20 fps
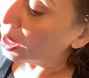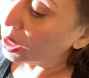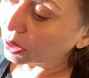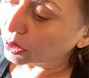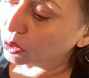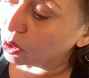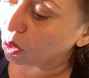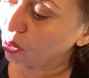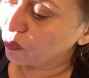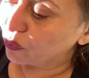
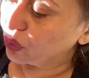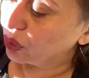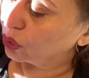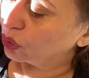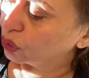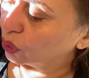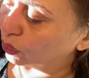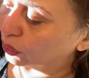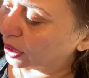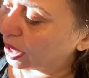Though if you
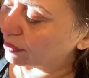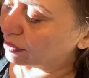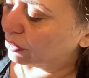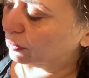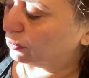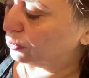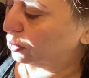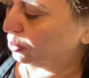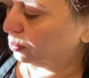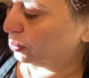don't have a
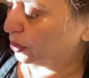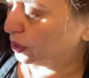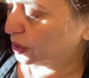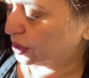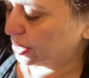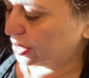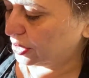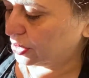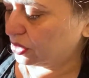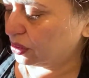food
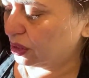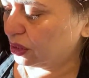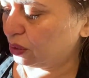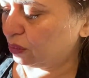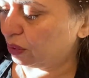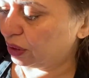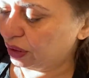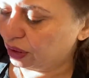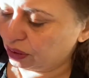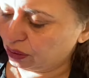processor and you
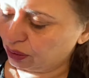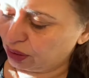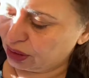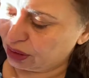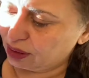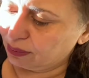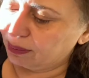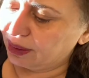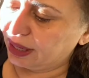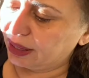wanna do it in the
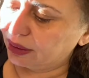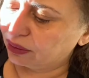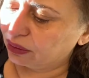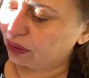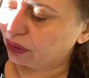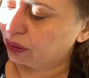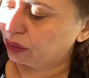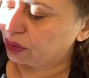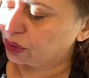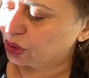blender,
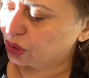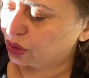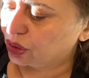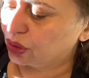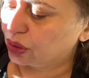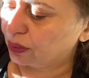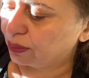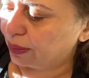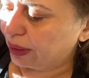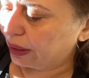you're just
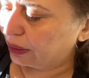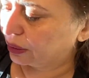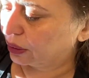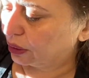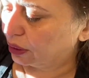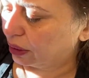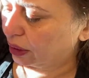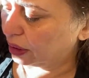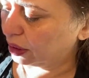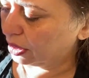about
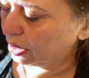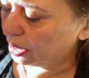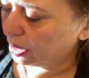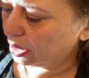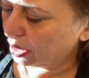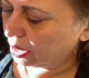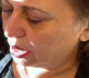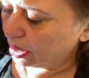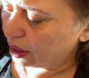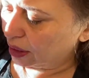good.
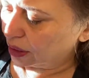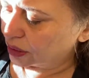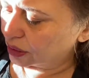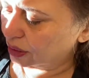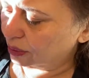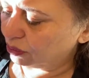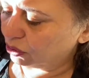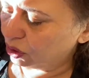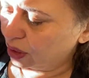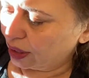So
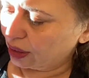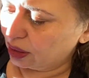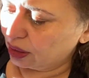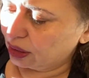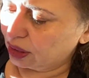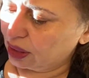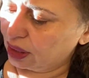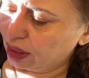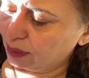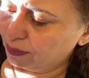I'm trying to keep